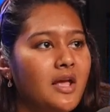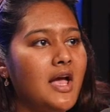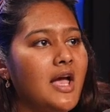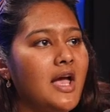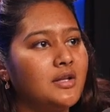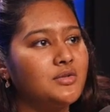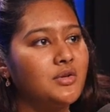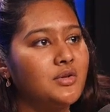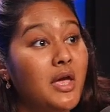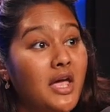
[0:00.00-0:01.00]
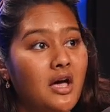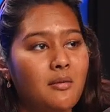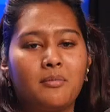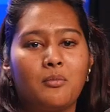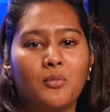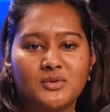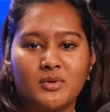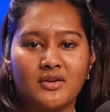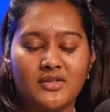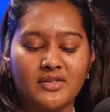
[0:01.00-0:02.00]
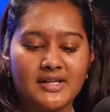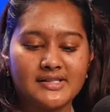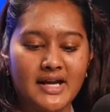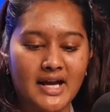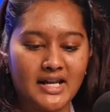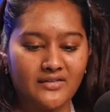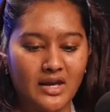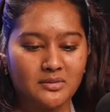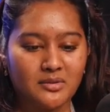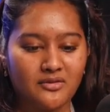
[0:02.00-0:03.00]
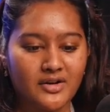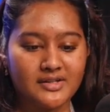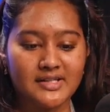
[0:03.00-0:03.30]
And makeup was one of the things that kind of came to me first.